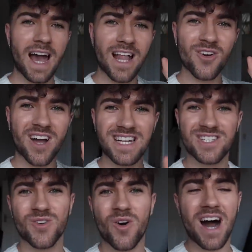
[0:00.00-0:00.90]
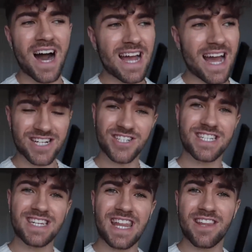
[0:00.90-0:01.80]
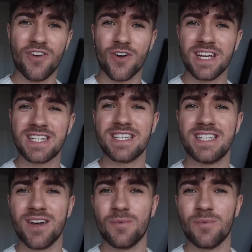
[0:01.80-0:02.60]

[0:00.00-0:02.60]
Hello guys, so I actually didn't end the vlog yesterday.